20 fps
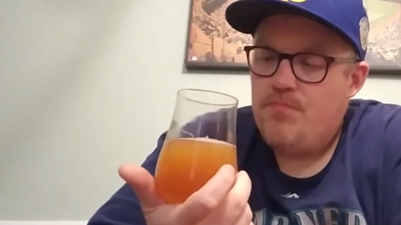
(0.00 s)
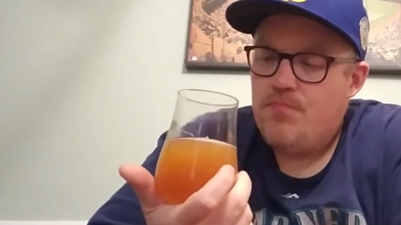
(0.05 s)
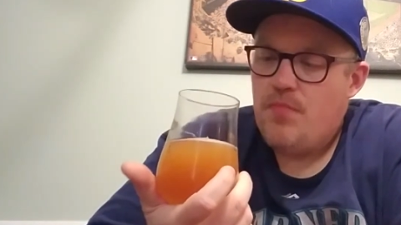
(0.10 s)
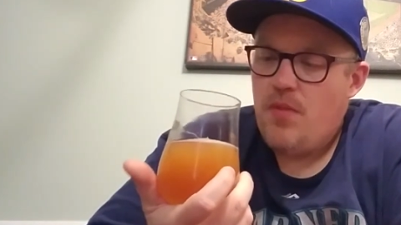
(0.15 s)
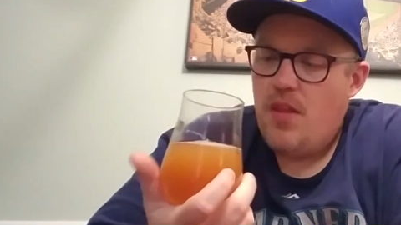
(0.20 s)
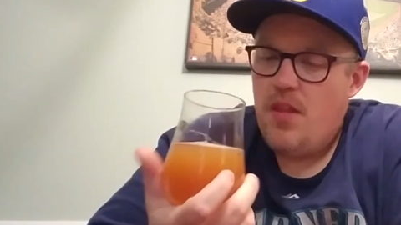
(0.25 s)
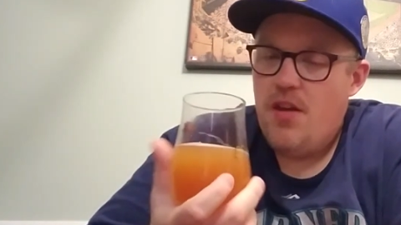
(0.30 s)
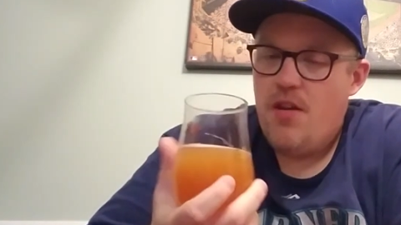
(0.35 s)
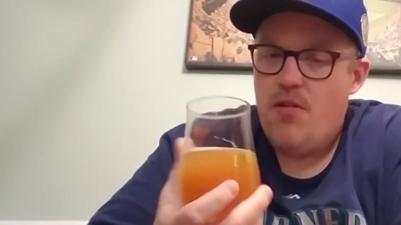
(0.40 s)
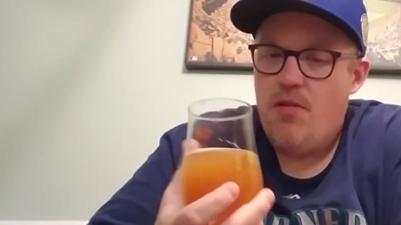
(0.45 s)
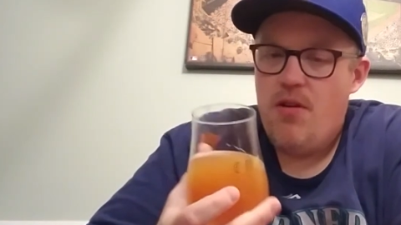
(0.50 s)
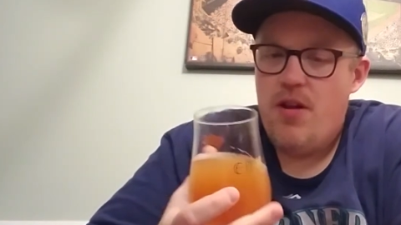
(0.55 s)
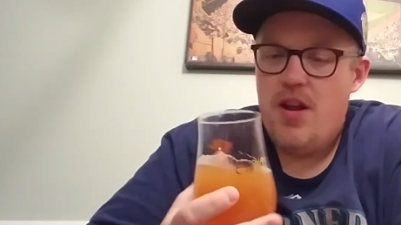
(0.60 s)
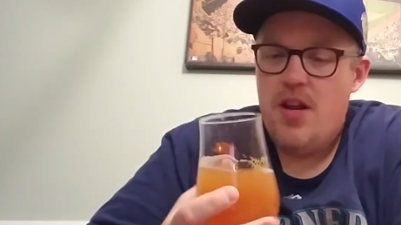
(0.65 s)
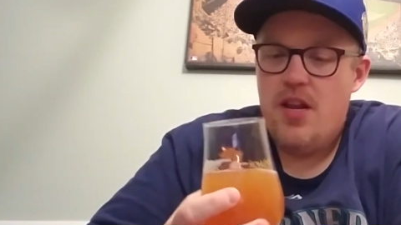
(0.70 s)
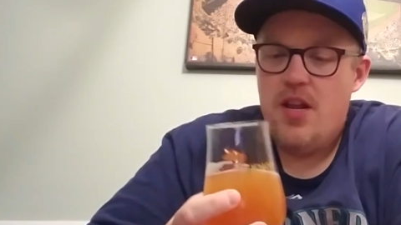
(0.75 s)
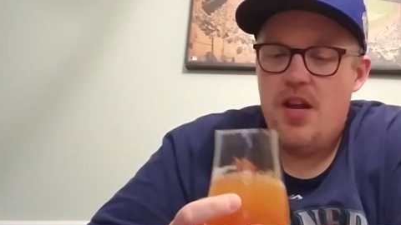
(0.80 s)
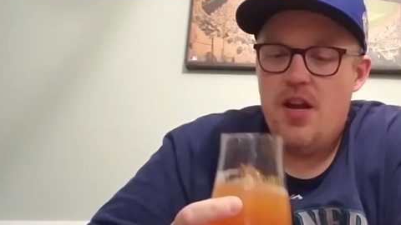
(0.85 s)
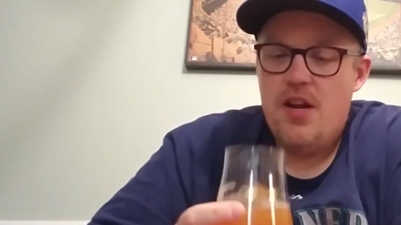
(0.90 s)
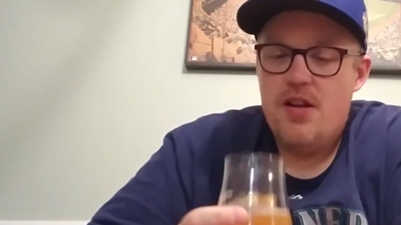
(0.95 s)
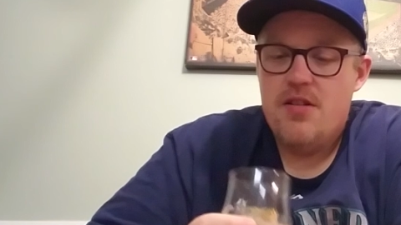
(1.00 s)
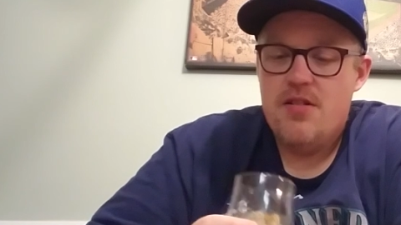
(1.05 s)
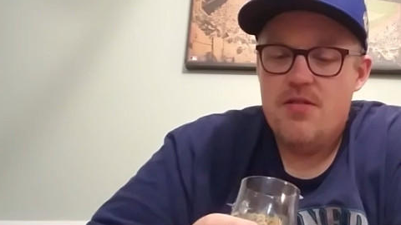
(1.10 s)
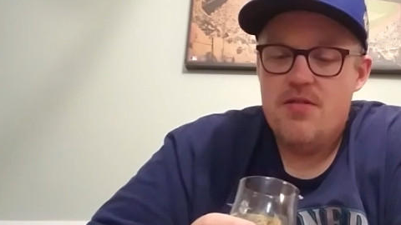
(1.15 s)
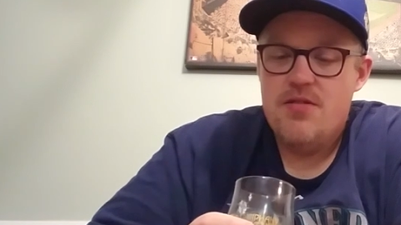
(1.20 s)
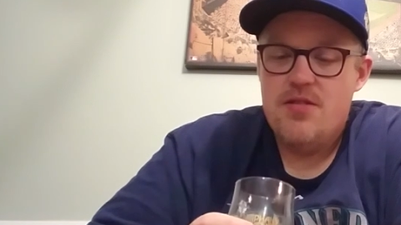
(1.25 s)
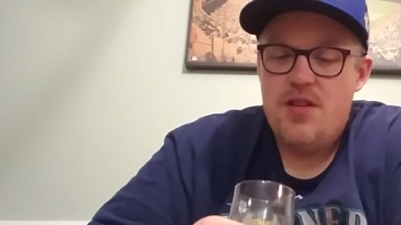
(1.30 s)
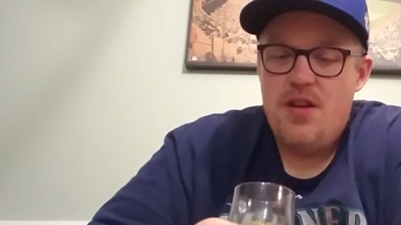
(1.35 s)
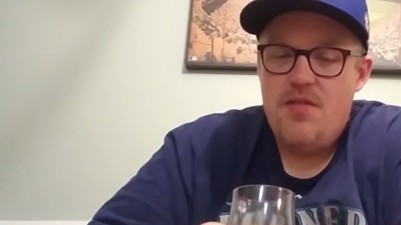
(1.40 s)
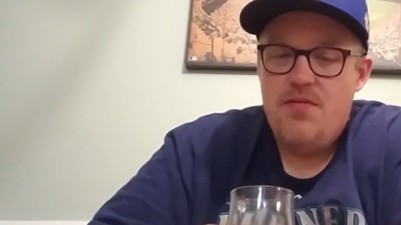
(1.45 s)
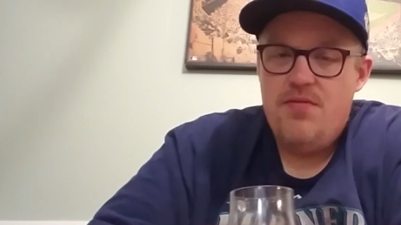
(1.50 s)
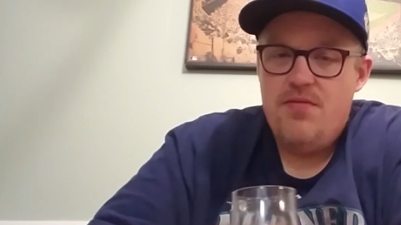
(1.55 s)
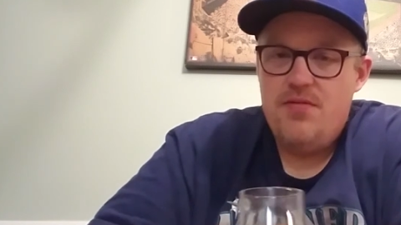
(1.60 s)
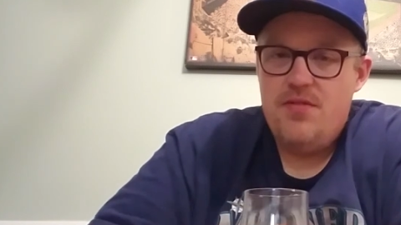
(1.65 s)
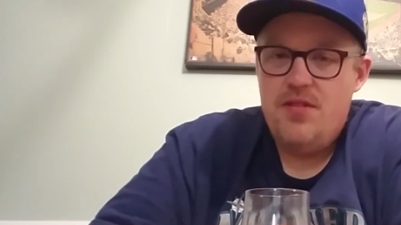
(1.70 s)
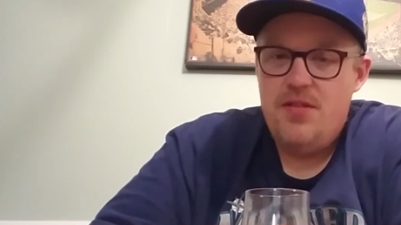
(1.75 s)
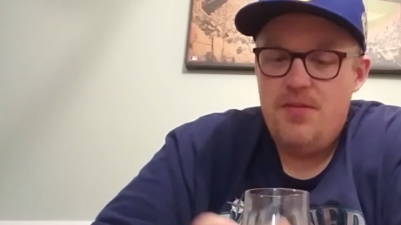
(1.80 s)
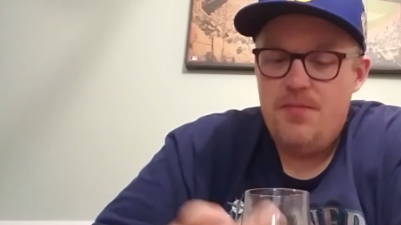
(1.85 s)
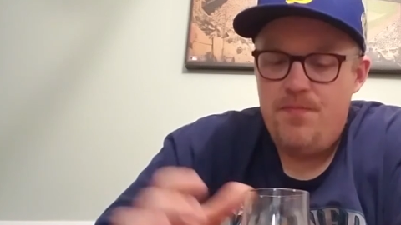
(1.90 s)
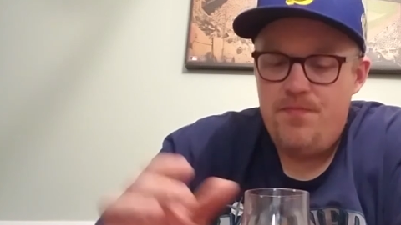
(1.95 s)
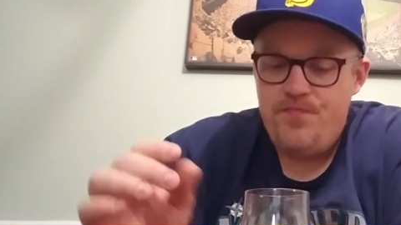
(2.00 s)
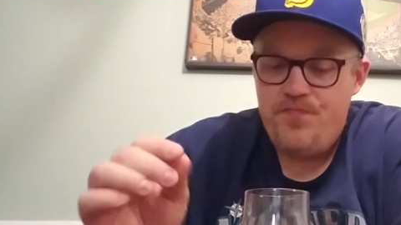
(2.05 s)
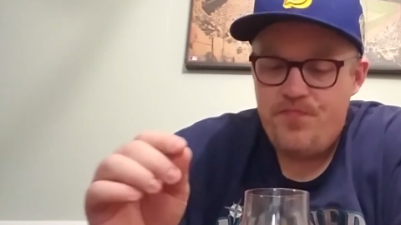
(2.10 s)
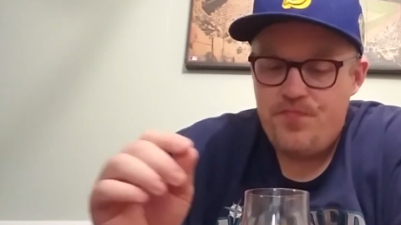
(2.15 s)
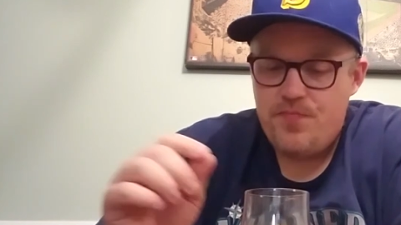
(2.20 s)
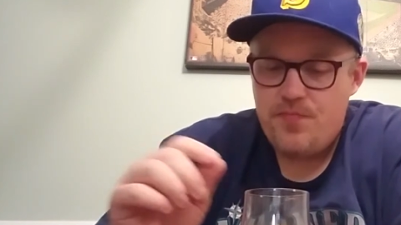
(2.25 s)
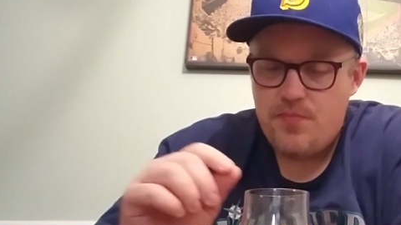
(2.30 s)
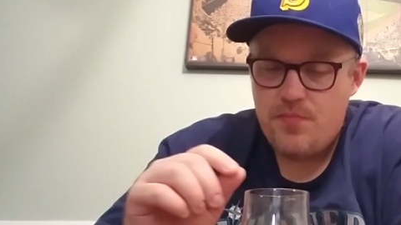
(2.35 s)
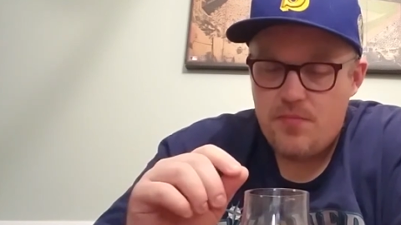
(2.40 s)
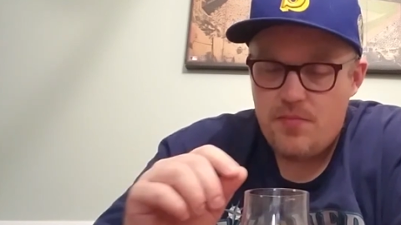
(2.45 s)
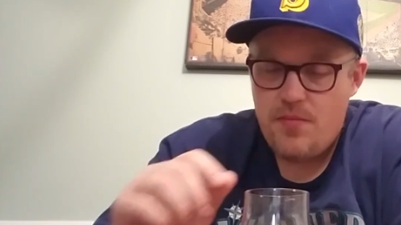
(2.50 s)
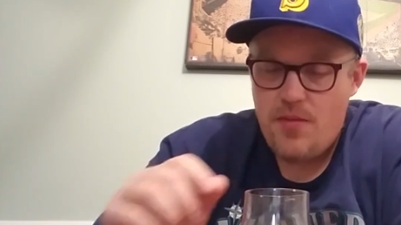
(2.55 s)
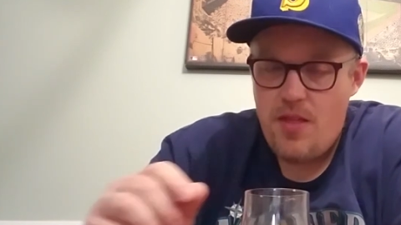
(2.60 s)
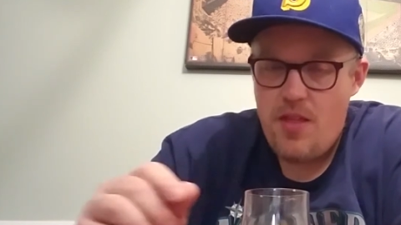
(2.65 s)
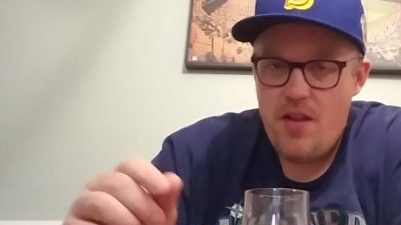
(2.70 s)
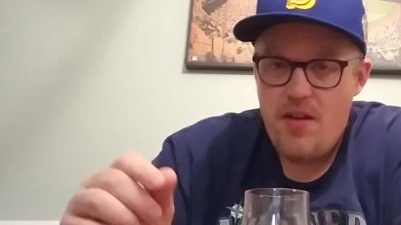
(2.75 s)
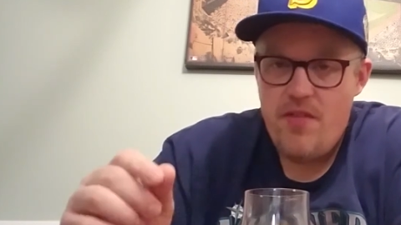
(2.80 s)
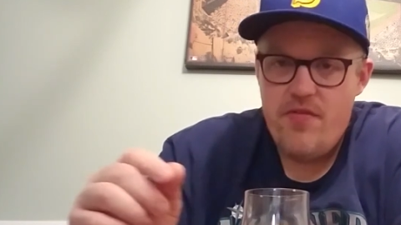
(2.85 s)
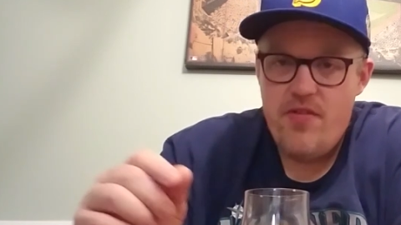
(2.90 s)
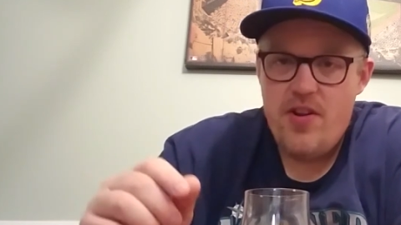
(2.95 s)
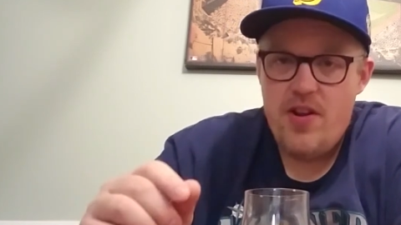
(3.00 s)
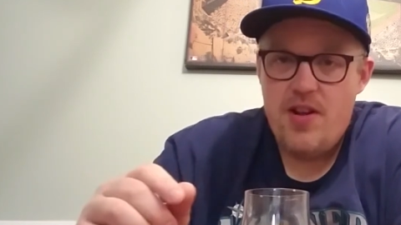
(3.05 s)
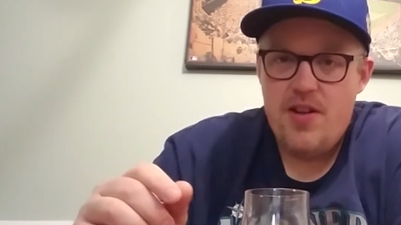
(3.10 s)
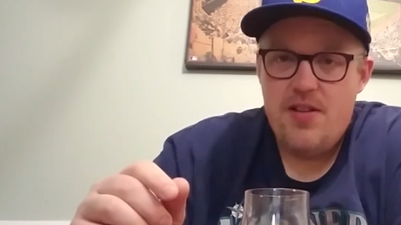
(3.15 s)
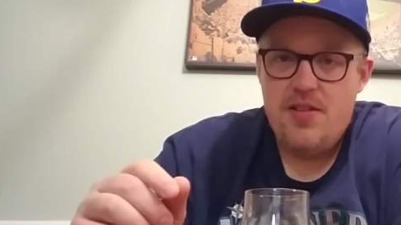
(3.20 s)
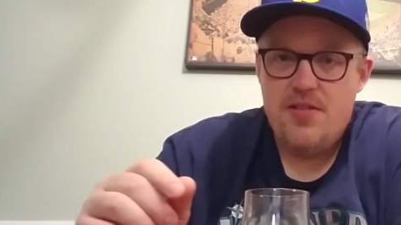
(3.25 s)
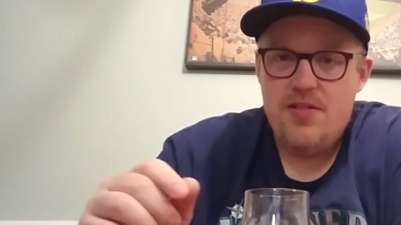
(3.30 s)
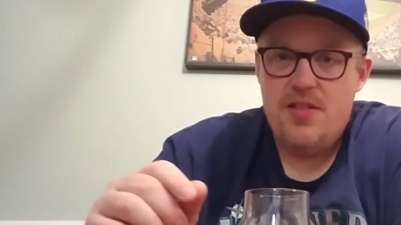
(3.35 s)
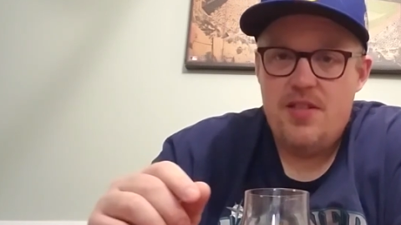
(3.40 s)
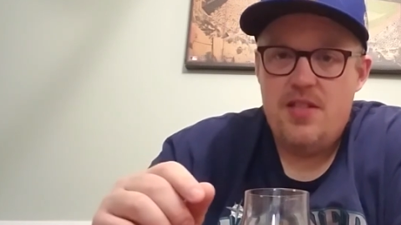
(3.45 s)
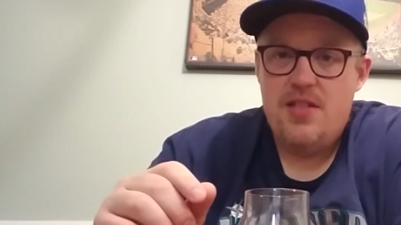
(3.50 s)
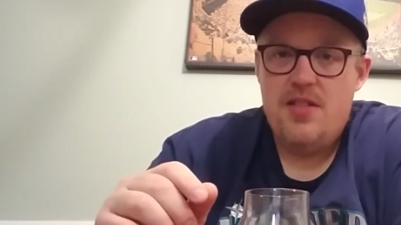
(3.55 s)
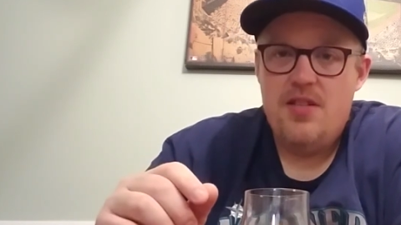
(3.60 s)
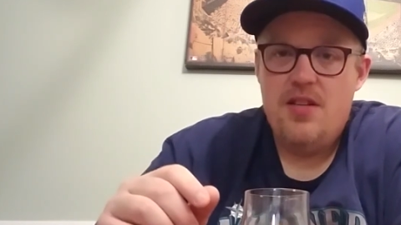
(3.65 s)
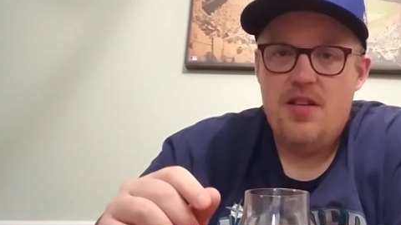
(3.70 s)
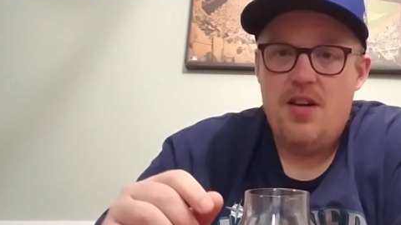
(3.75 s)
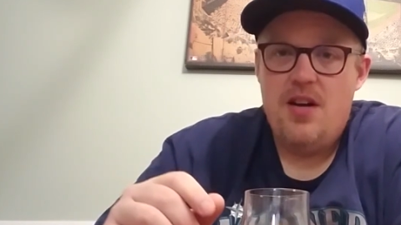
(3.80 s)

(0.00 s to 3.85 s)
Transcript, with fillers: The grain character is definitely very clean.